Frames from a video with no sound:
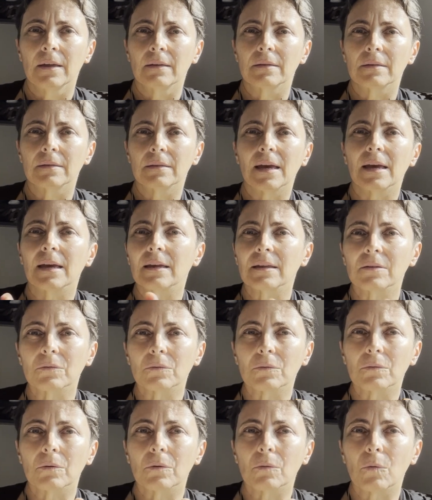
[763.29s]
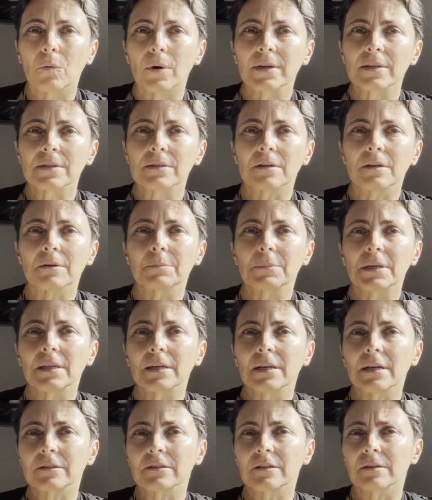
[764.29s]
Then what is going to be
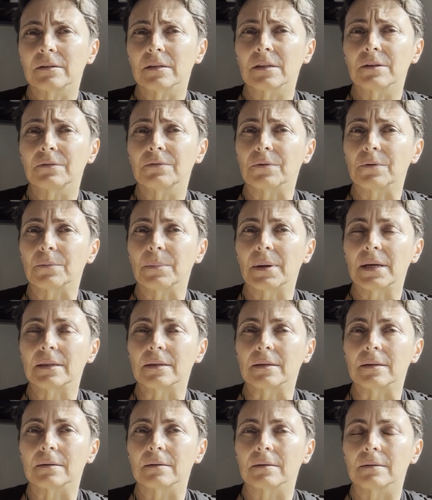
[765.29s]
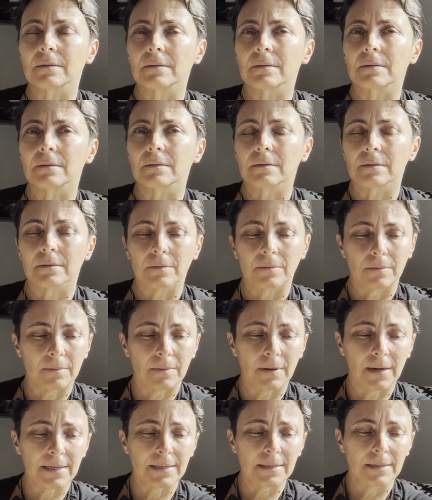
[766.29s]
the alternative for men,
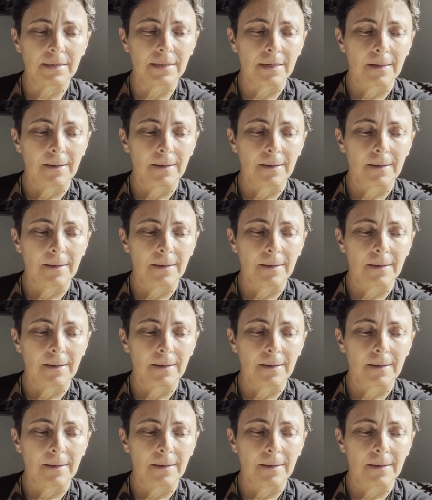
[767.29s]
right?